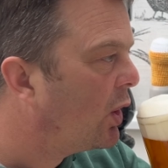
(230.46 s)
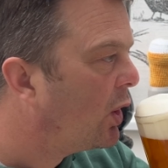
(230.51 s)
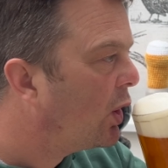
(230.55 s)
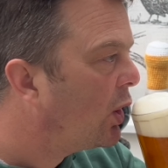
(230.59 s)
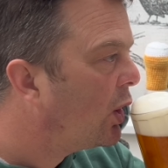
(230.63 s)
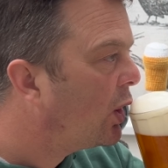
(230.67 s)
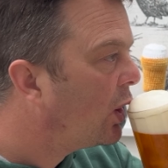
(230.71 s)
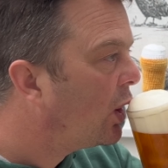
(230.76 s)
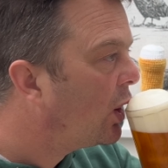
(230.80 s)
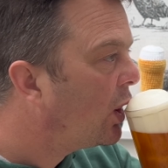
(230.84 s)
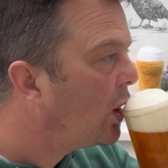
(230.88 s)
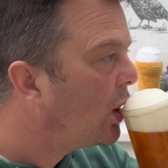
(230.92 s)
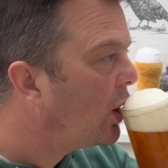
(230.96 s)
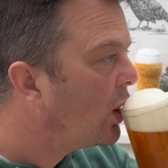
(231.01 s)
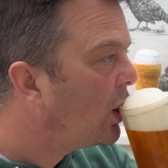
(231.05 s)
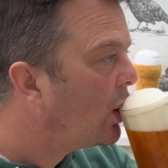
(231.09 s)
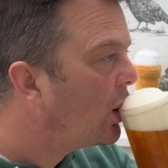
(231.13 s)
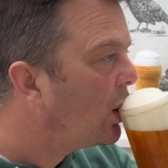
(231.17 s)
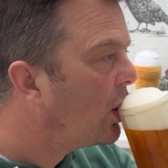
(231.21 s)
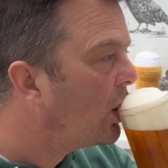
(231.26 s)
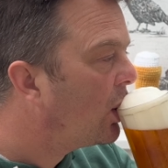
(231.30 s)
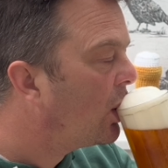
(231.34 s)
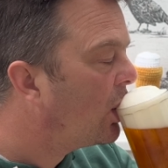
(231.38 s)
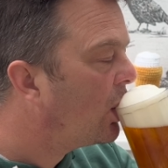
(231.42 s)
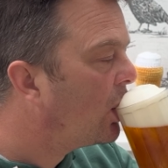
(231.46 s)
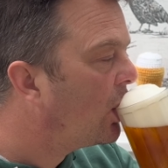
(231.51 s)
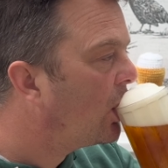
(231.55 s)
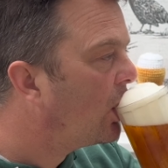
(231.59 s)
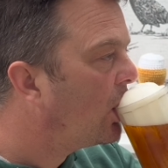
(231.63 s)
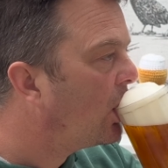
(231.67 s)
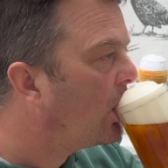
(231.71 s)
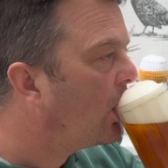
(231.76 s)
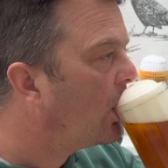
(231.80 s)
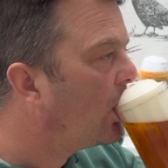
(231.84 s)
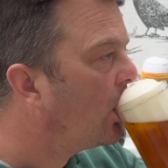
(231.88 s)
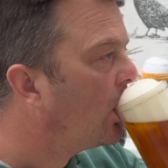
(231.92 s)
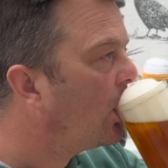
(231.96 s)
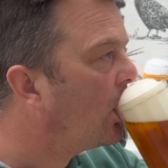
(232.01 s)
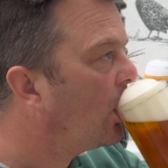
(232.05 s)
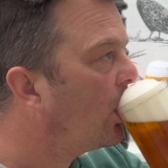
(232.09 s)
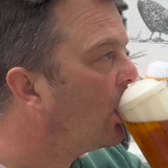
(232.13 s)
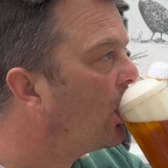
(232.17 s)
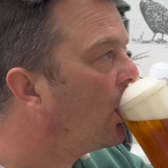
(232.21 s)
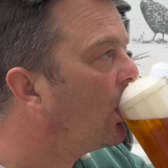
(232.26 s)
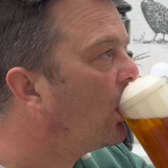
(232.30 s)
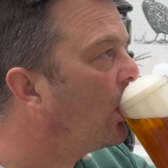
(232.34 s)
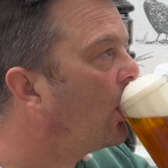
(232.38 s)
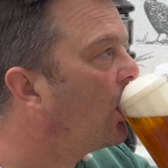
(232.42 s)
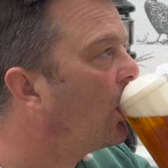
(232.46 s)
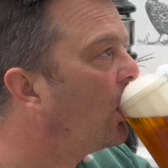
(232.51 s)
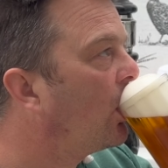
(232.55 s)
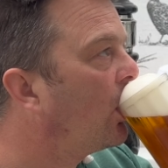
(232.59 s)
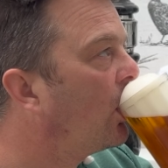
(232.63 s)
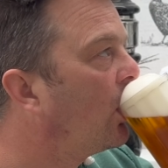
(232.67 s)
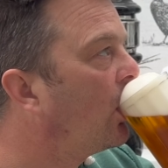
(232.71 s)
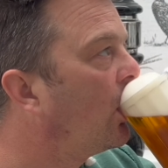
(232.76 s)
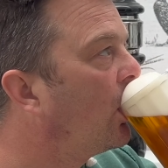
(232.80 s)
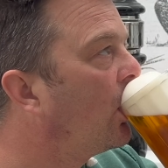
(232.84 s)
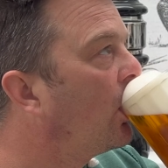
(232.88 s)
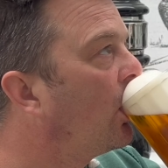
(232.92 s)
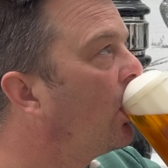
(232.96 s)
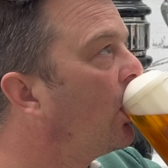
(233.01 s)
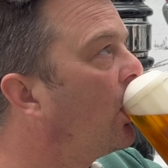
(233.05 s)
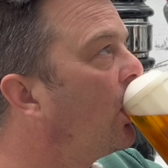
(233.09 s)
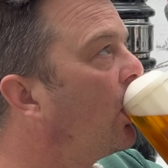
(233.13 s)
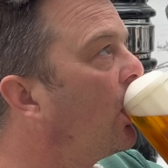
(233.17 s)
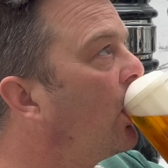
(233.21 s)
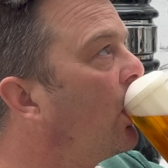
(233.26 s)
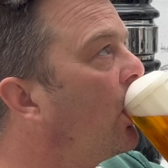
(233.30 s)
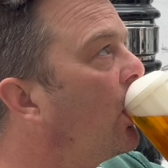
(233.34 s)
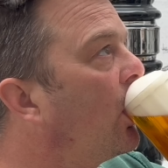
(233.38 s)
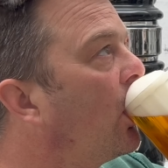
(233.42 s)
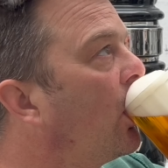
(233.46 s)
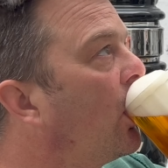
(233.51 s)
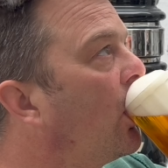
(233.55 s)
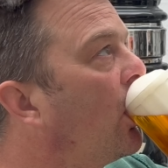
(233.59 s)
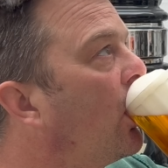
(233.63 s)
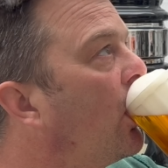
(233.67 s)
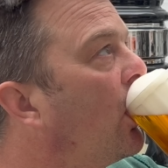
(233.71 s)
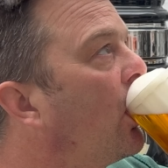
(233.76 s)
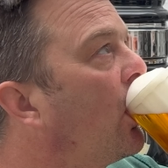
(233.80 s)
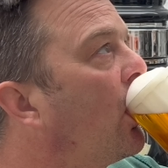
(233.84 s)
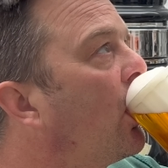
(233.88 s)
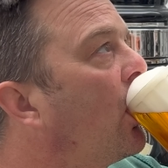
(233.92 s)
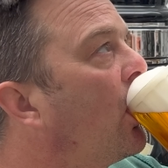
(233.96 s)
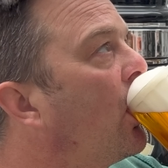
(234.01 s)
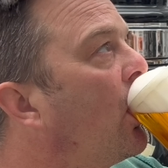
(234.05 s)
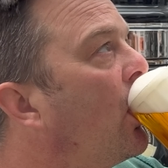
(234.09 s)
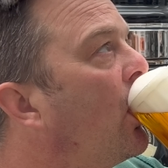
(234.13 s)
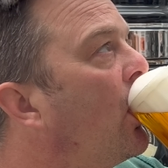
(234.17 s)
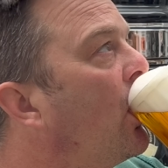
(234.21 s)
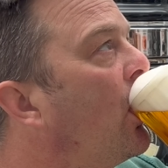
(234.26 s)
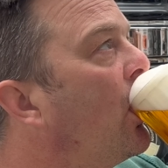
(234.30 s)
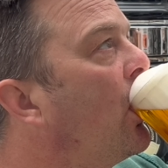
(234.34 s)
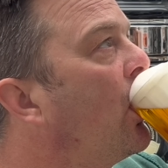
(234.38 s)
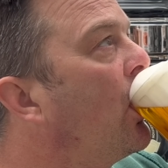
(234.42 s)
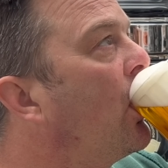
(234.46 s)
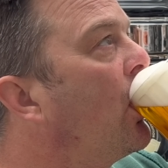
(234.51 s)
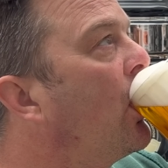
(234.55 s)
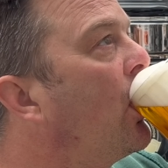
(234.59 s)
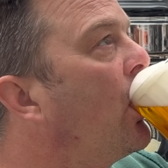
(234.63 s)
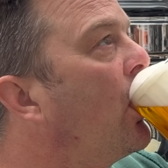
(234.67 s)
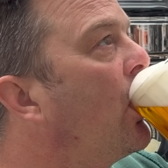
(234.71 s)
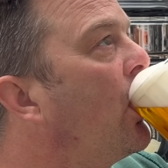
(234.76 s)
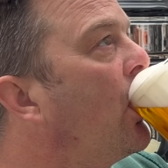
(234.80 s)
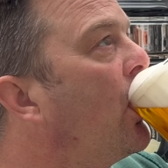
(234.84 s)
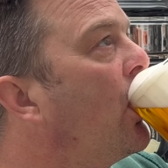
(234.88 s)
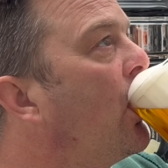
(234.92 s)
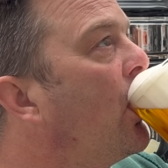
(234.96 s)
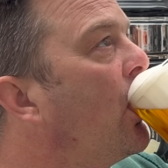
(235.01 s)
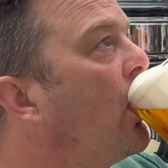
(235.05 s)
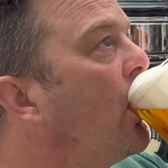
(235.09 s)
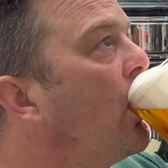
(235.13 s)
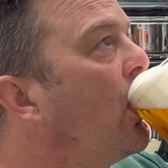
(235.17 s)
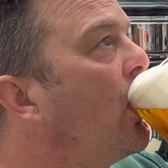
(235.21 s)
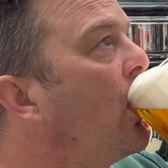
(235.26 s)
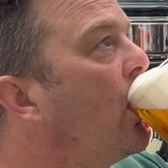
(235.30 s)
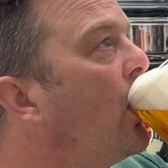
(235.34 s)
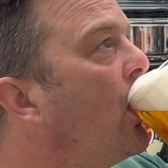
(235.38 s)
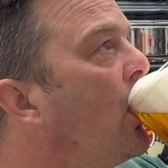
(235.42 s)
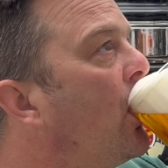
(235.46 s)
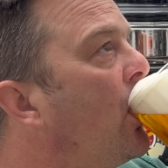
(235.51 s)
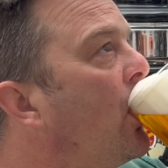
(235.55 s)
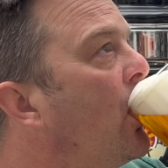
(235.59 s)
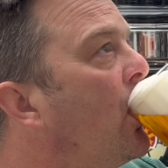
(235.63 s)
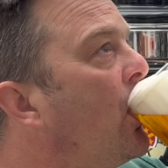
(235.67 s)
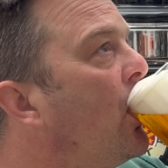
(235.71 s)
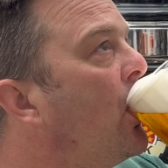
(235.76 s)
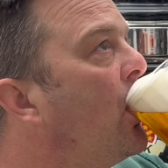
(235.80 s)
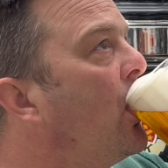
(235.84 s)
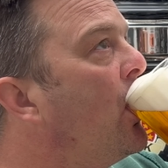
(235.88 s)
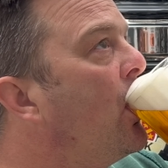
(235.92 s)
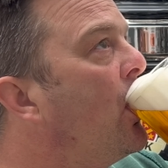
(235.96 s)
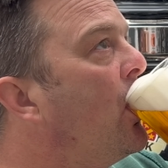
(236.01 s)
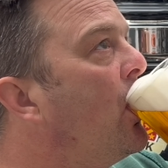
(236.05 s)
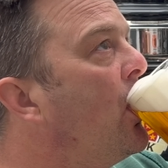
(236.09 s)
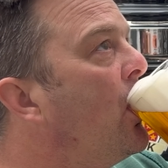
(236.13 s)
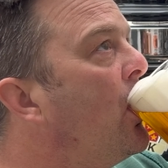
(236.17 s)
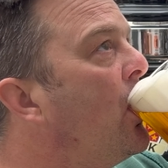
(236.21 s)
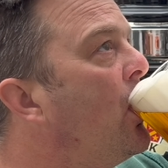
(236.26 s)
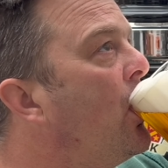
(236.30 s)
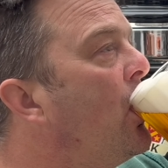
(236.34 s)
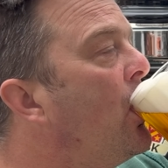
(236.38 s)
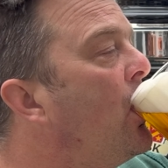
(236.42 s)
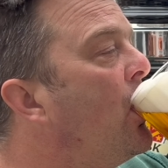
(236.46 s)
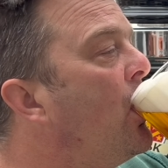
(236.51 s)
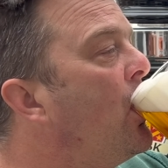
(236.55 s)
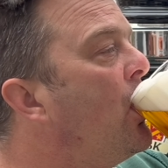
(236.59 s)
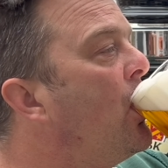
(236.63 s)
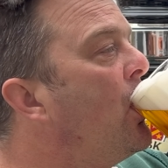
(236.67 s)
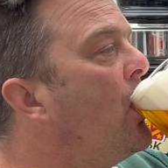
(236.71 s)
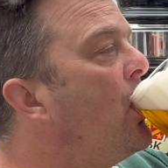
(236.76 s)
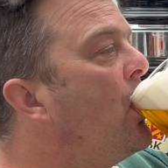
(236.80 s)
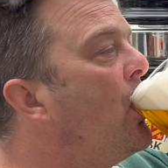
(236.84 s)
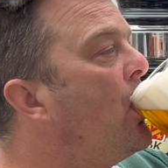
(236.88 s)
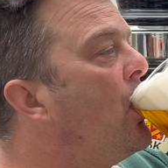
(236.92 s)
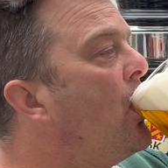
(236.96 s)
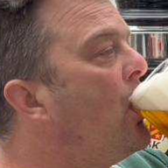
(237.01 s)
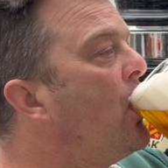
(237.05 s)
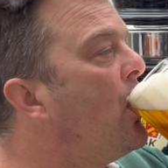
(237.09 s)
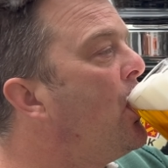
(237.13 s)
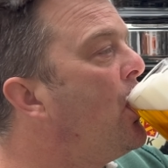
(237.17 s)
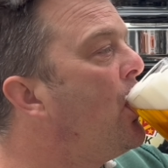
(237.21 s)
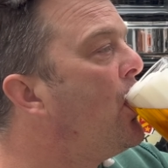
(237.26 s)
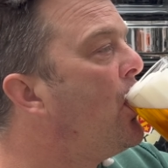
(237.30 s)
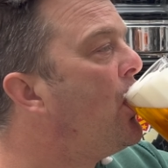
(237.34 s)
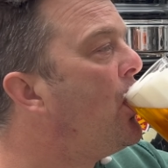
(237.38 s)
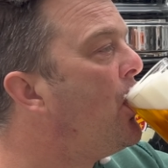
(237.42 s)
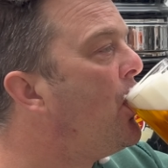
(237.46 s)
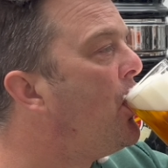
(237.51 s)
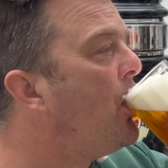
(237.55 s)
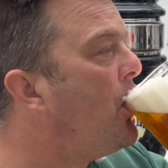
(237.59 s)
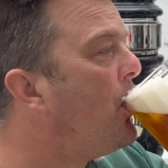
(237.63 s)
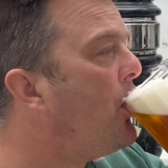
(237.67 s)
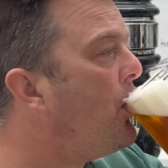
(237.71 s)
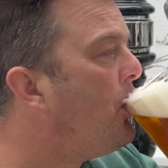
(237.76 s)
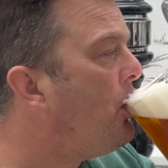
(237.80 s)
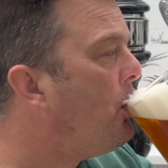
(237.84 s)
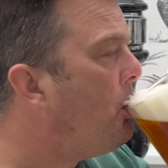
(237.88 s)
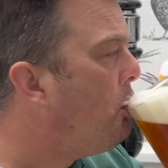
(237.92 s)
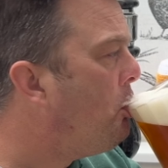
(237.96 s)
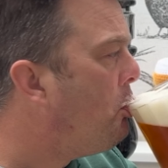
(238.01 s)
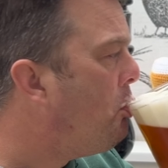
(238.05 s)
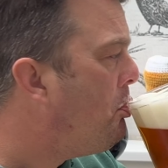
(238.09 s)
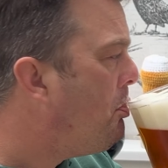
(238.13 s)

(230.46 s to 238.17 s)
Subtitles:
[no speech]